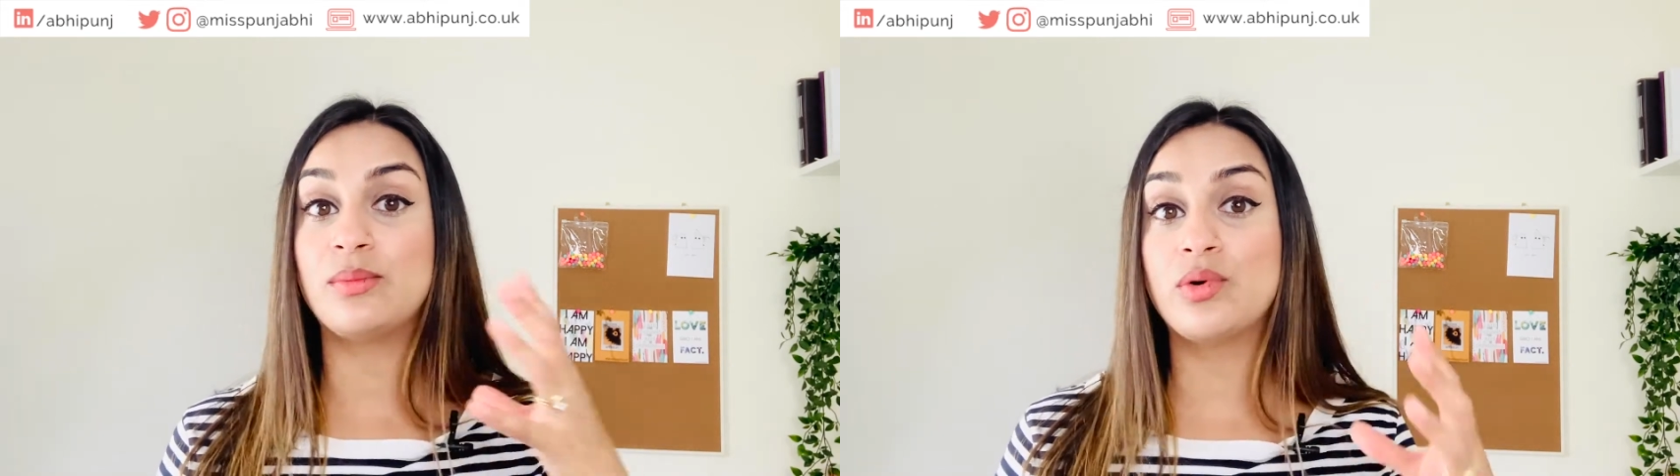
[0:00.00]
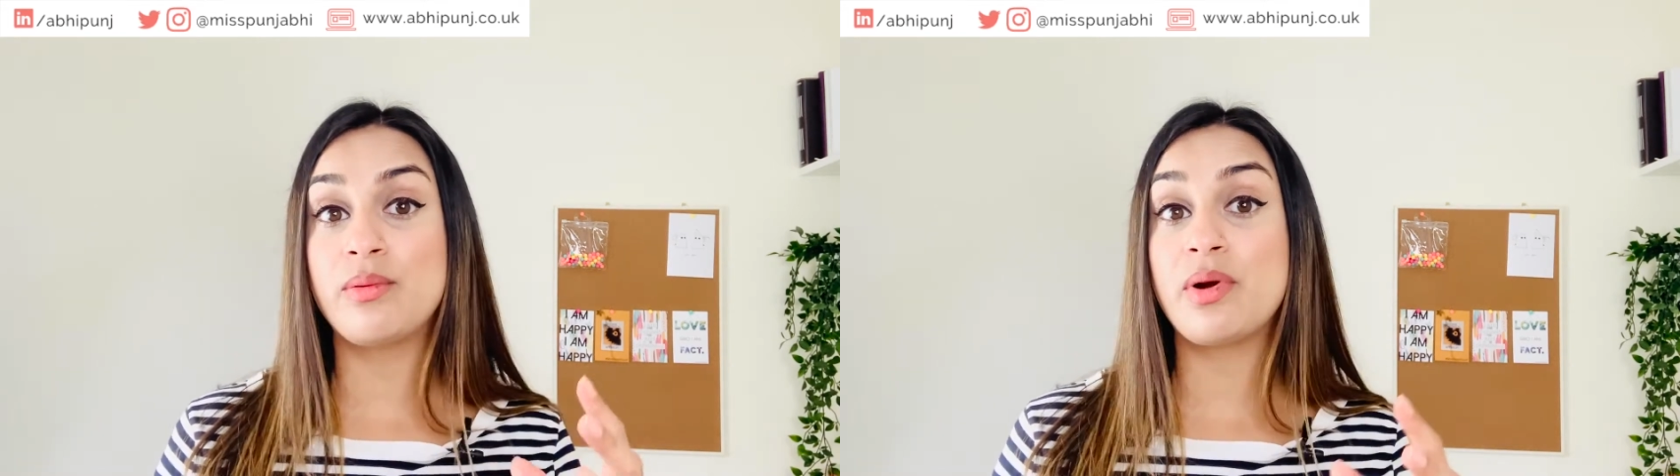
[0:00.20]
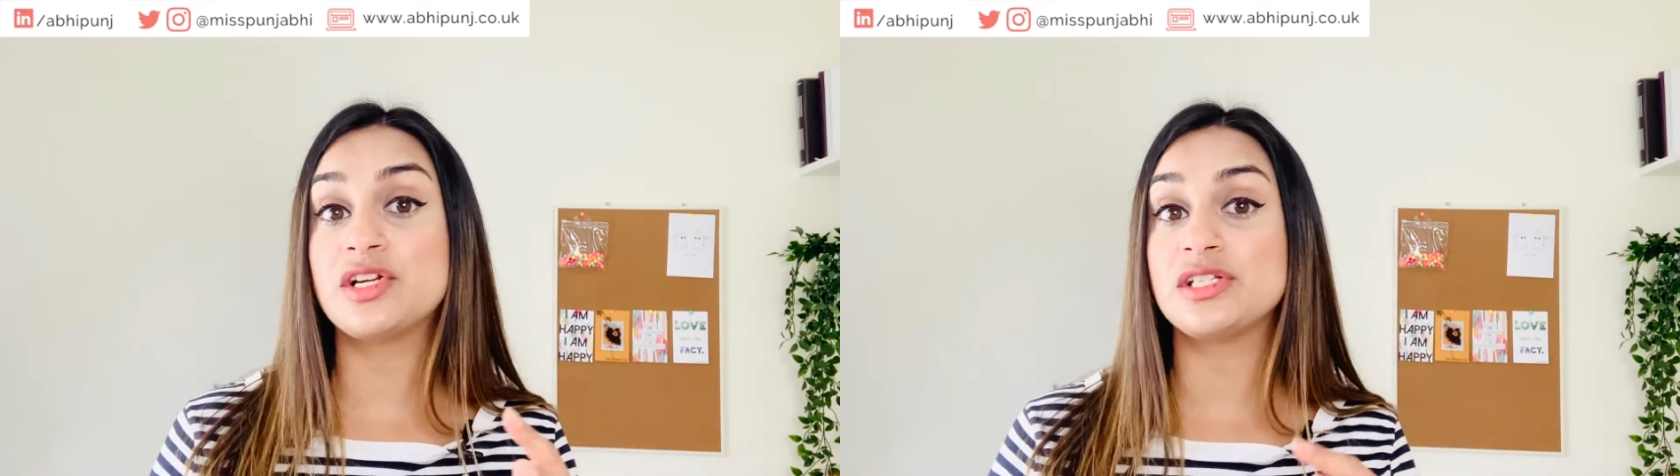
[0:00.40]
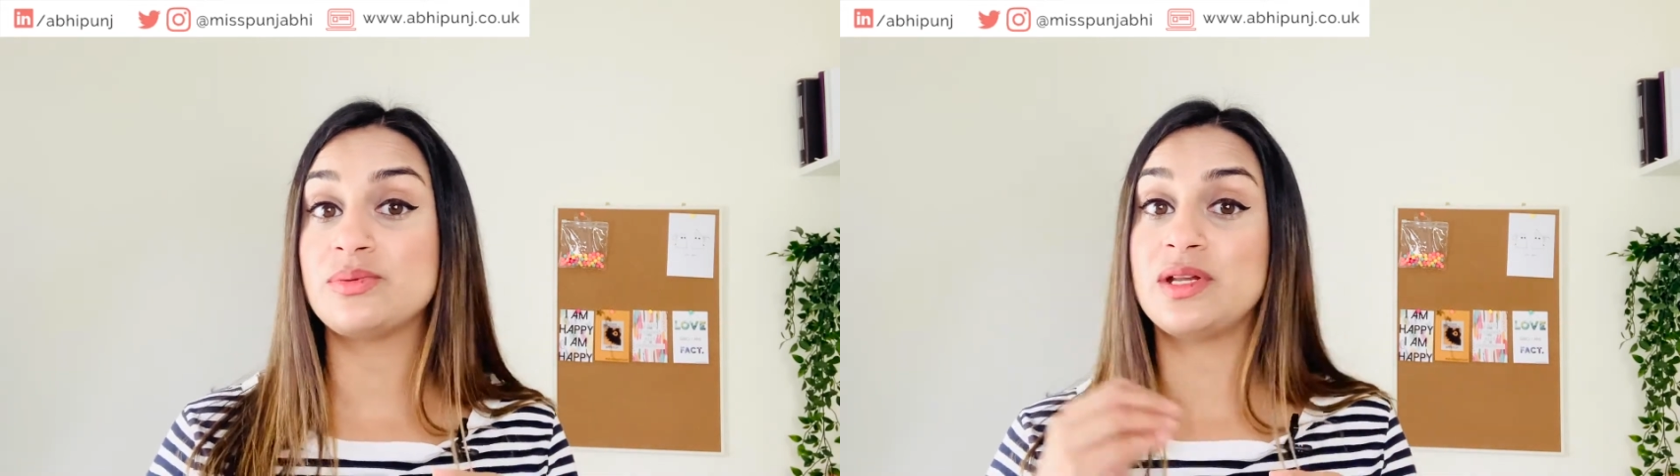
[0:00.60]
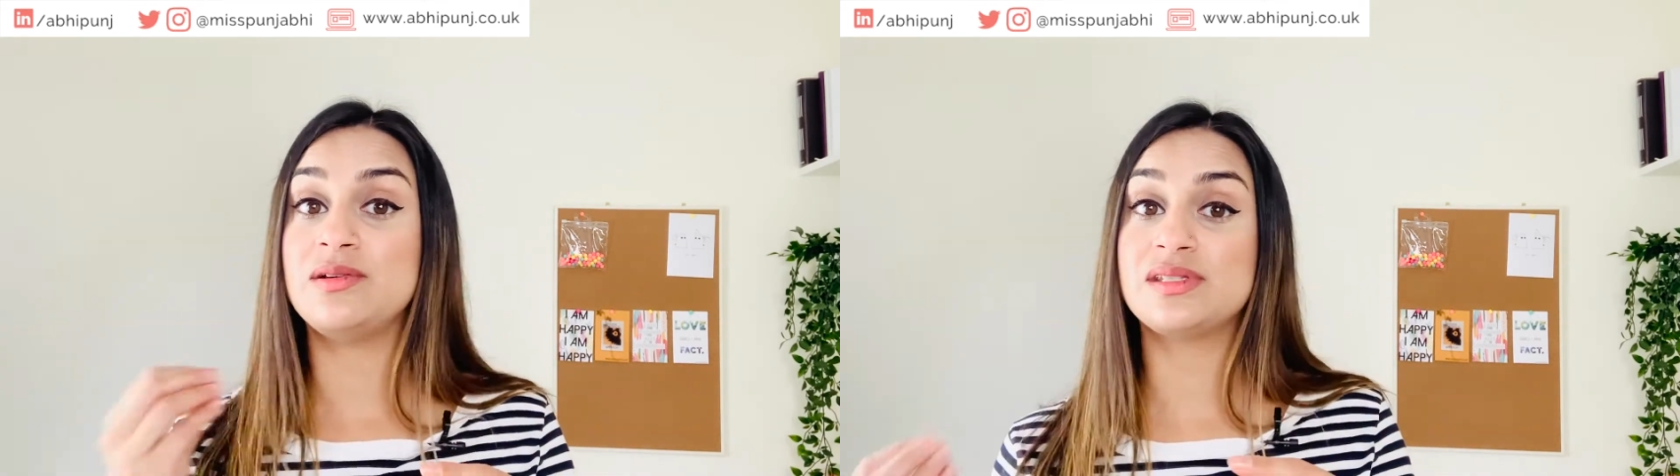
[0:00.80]
more impressions
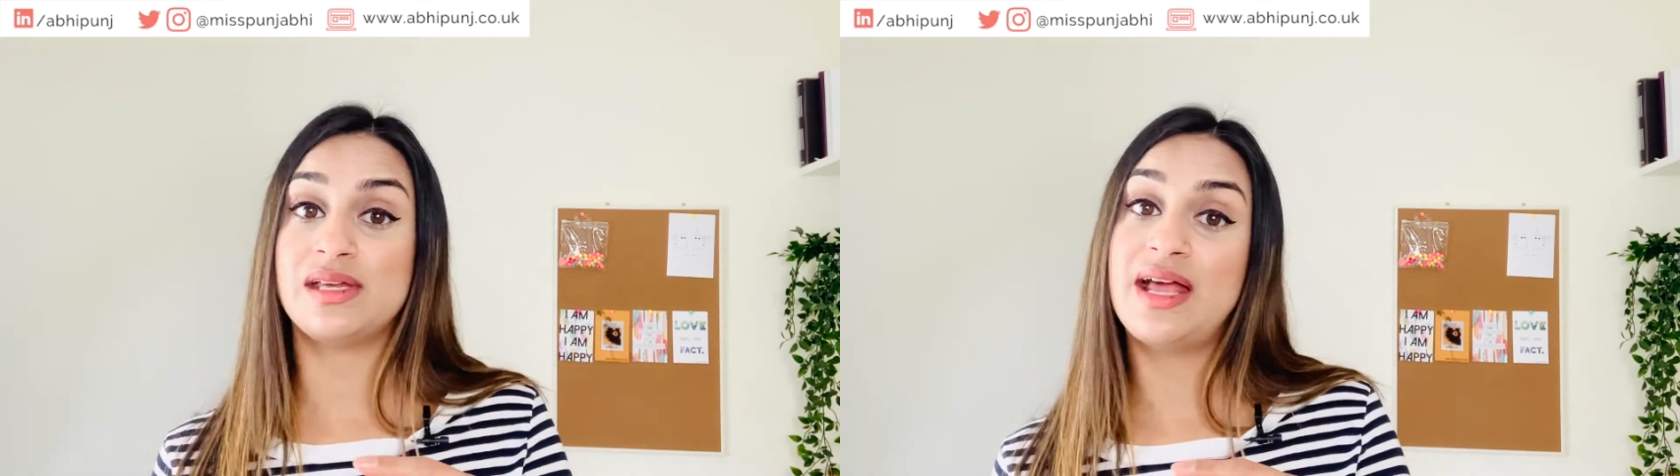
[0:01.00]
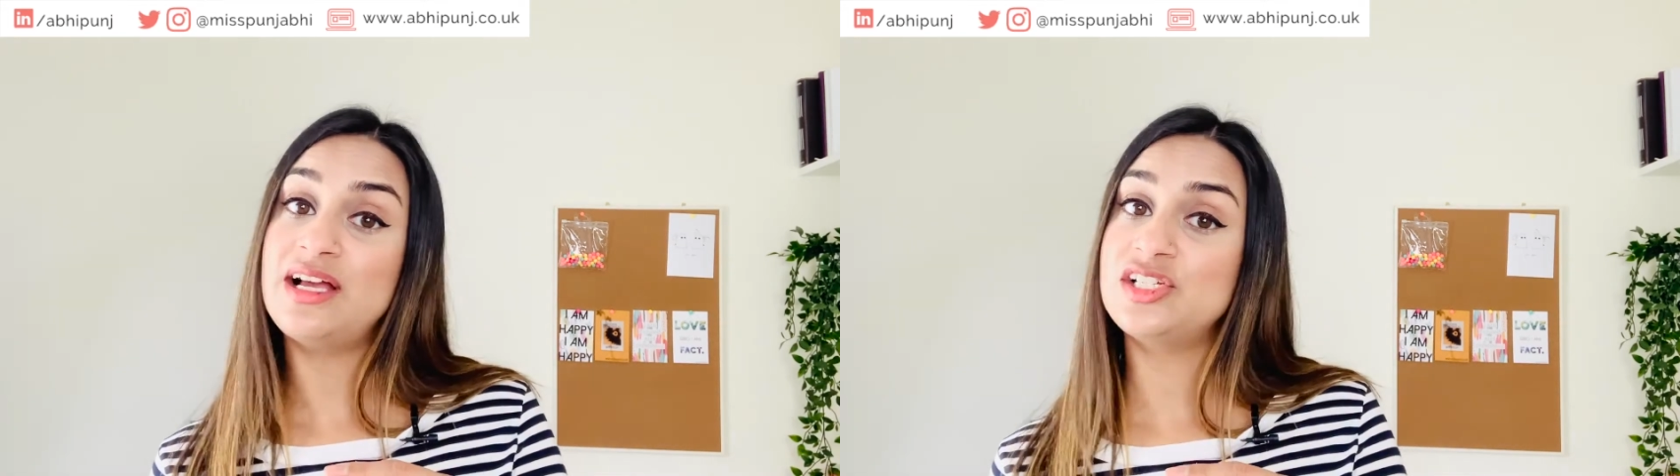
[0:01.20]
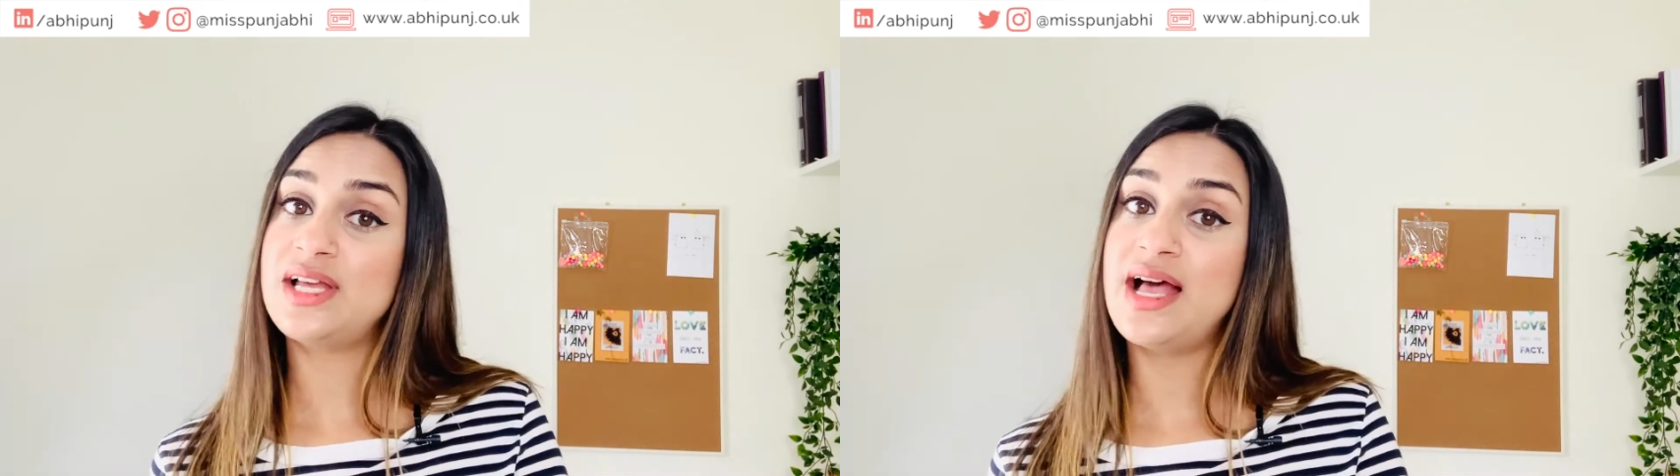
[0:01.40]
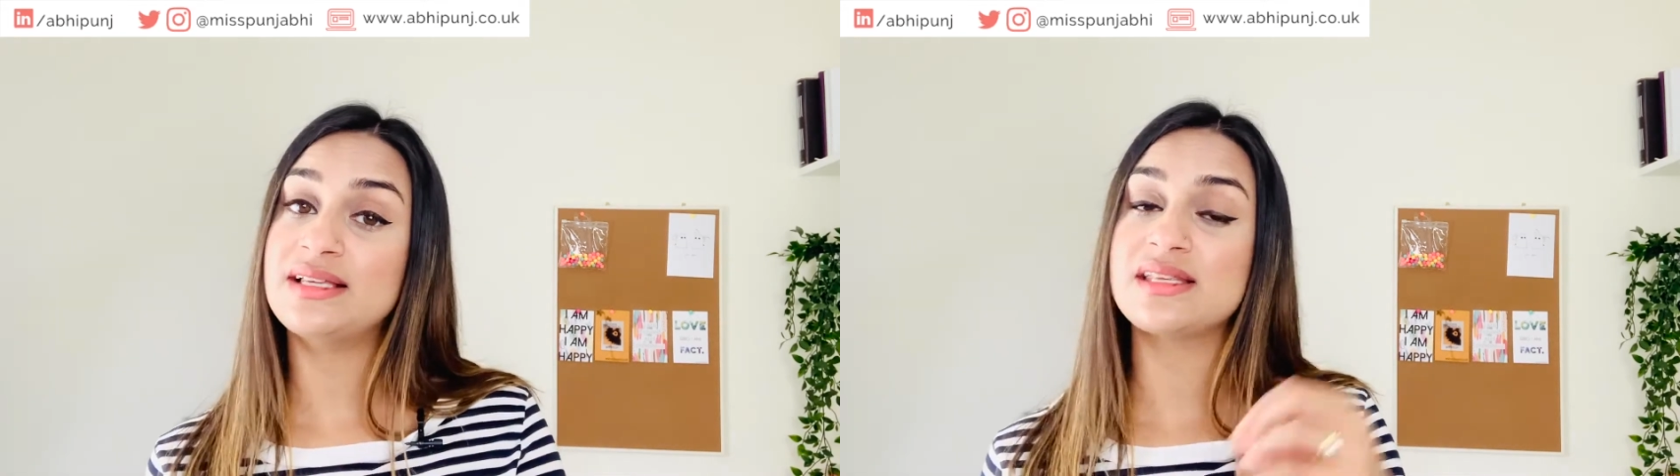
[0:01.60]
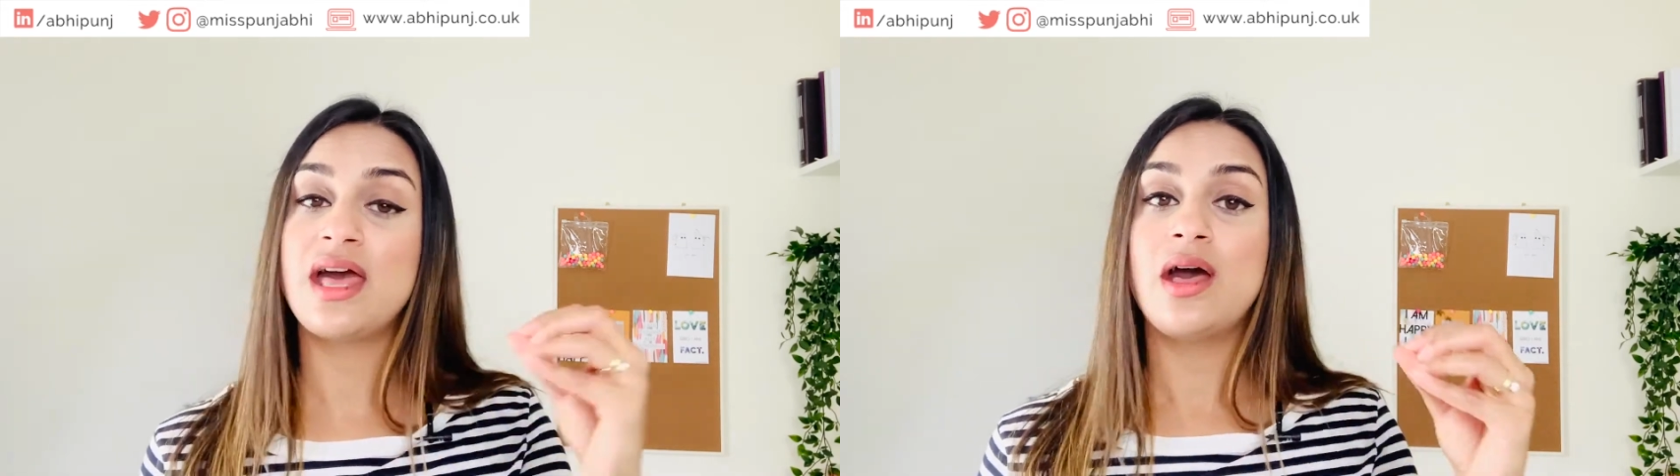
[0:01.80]
when you use certain hashtags,